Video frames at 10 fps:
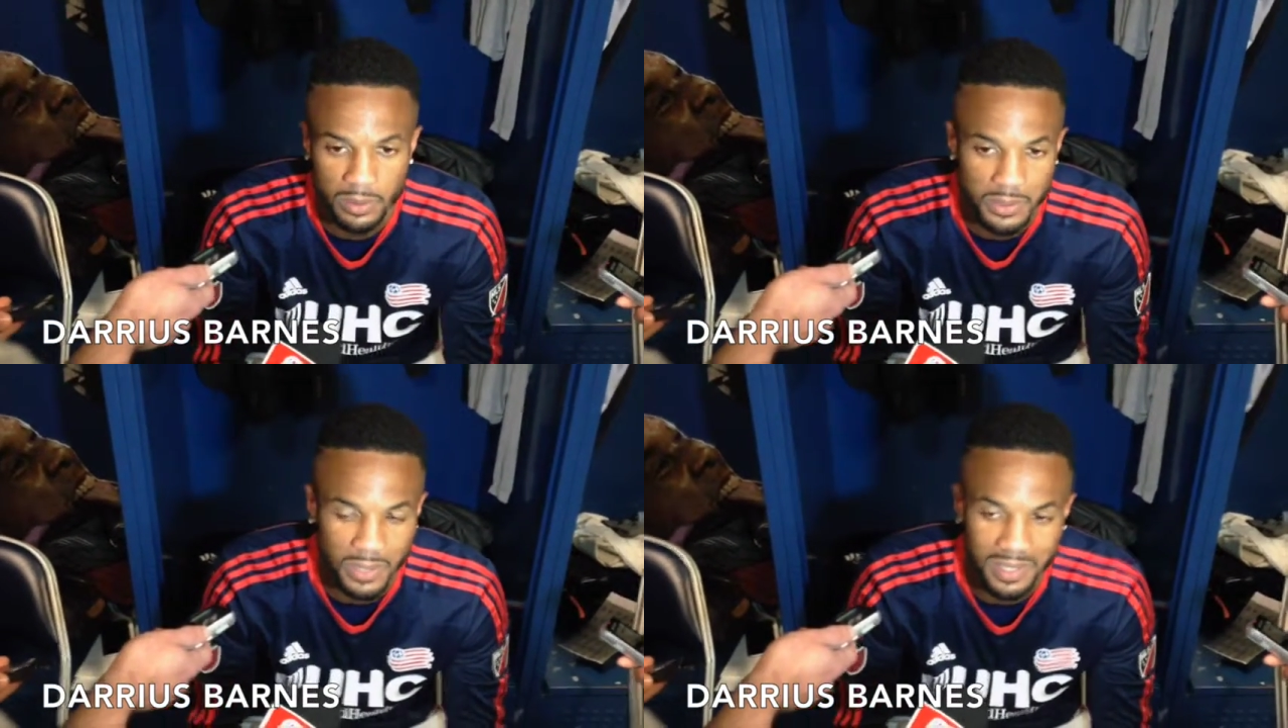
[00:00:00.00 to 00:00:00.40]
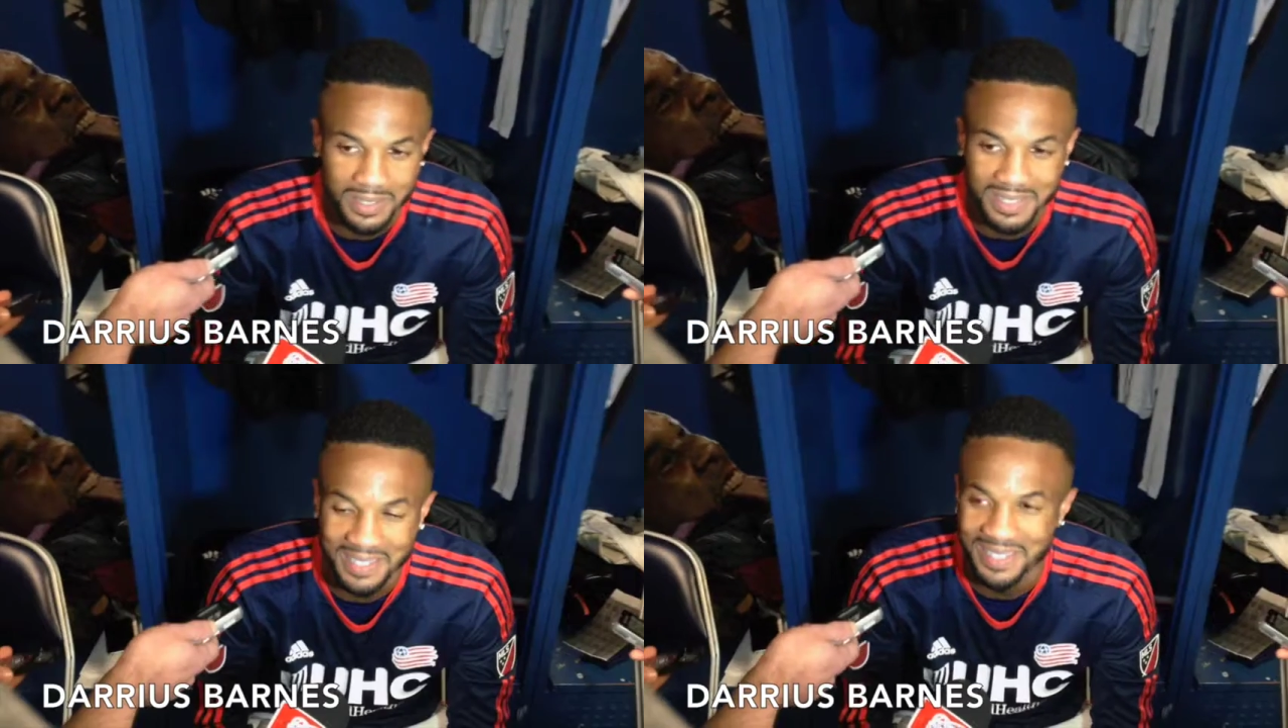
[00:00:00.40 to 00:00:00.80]

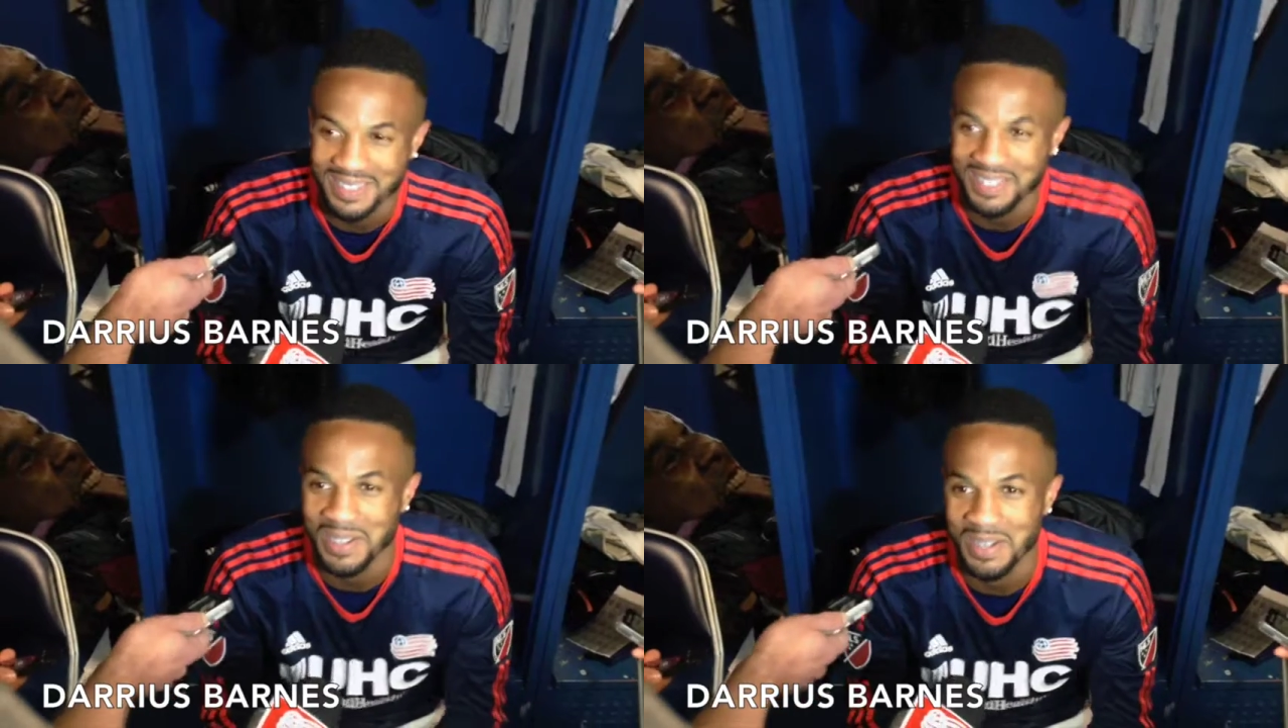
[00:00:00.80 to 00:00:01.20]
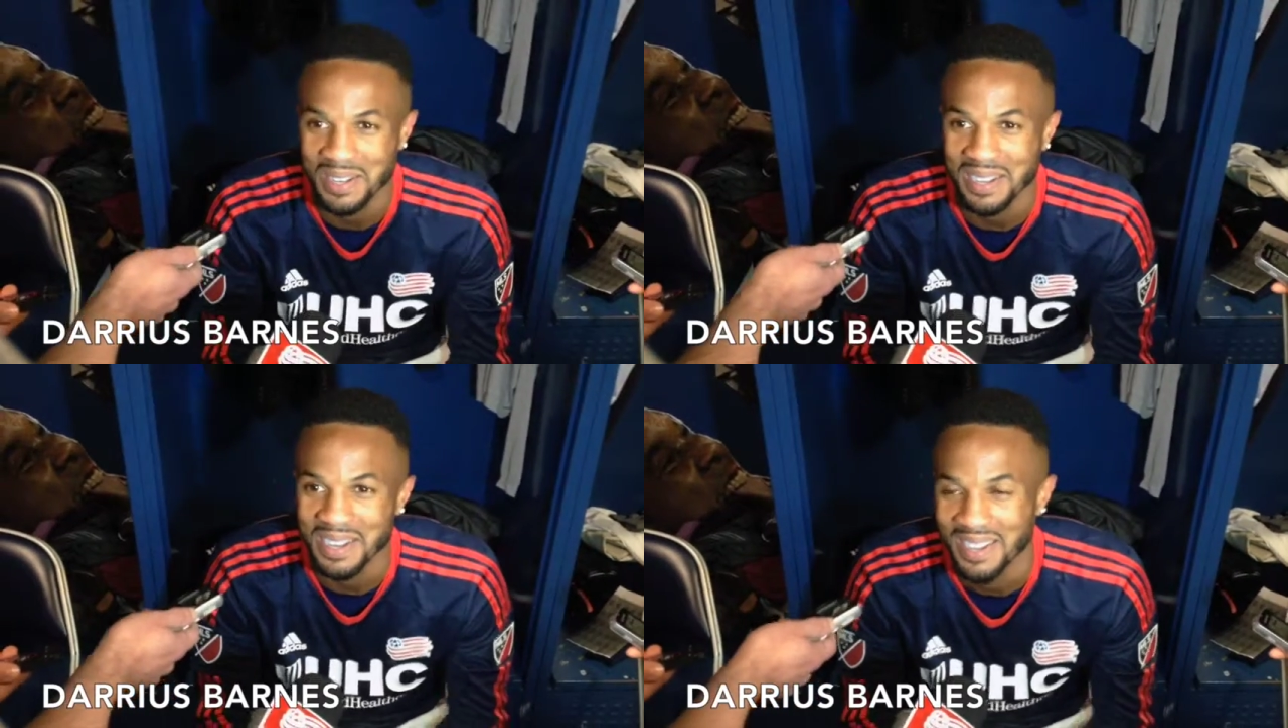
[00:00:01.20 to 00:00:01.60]

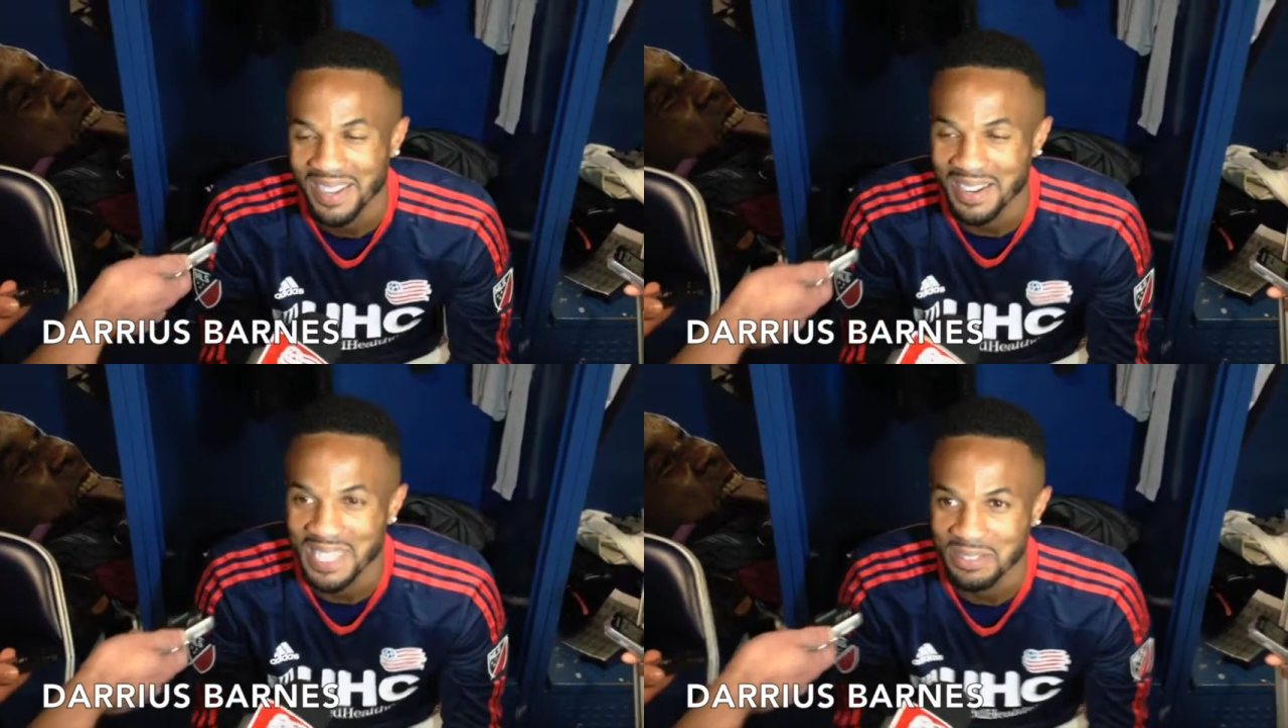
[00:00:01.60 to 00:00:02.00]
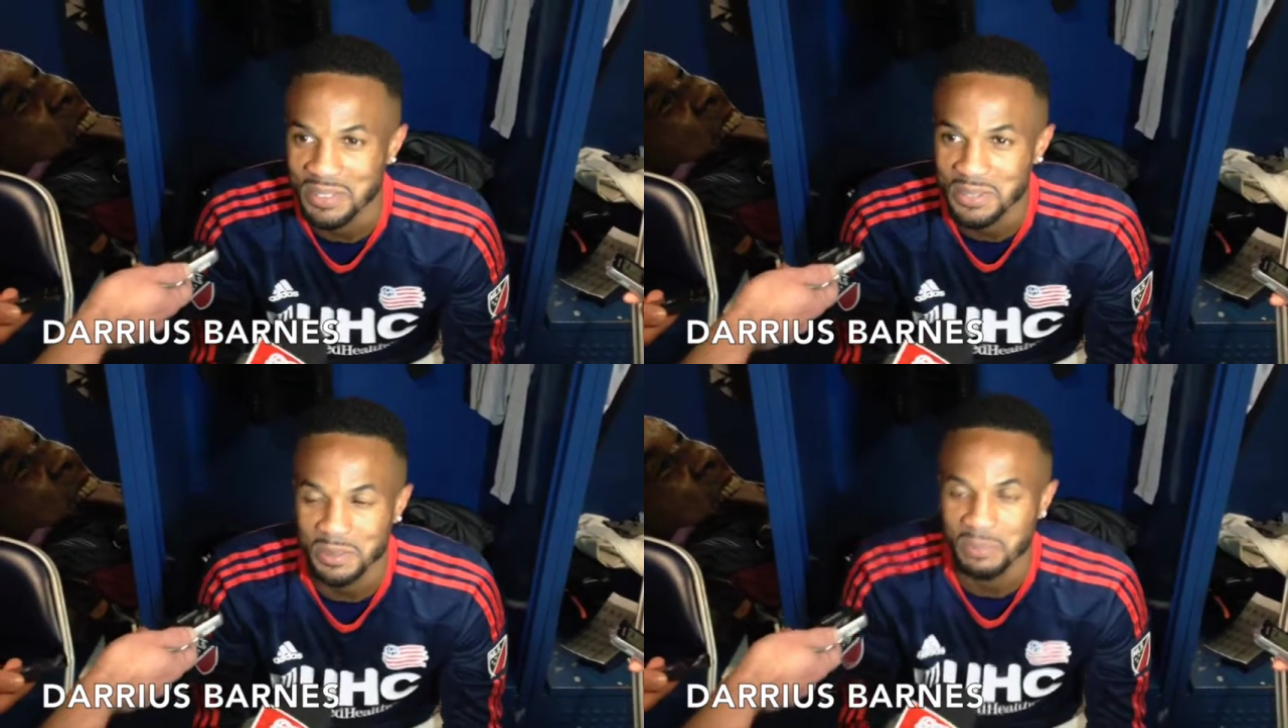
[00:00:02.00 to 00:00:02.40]
So, I'll give
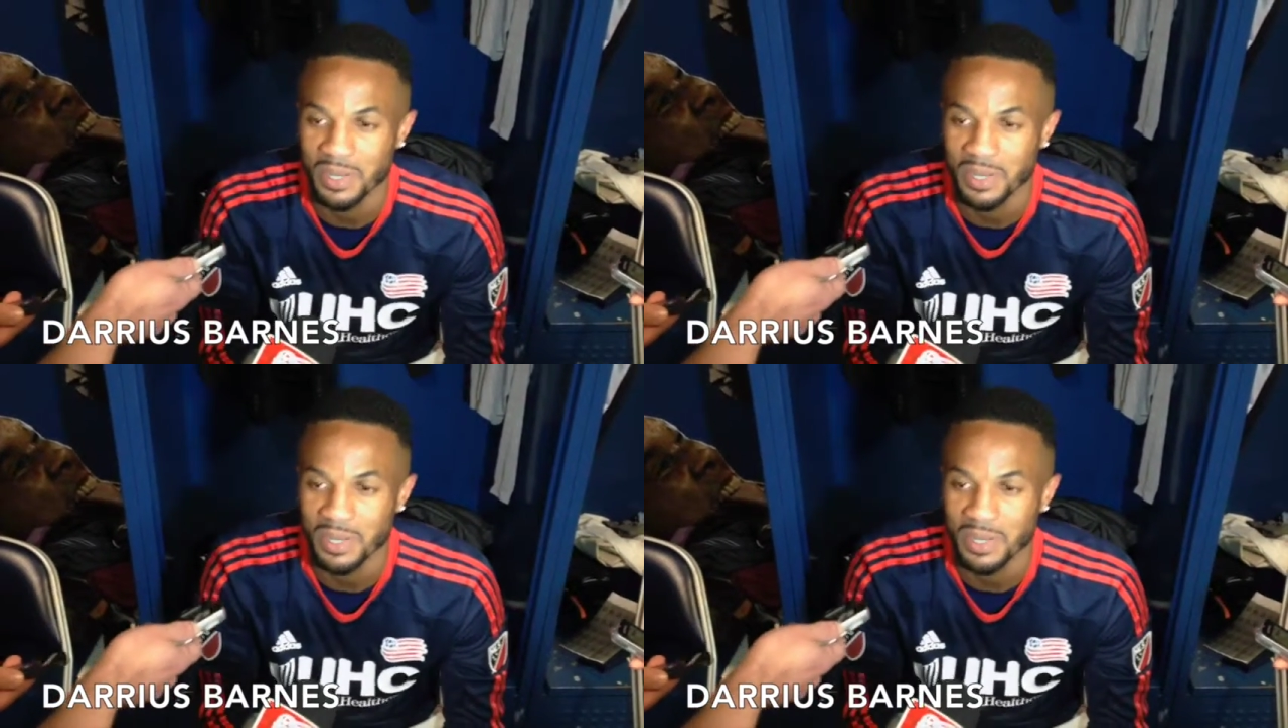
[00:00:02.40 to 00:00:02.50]
it to him.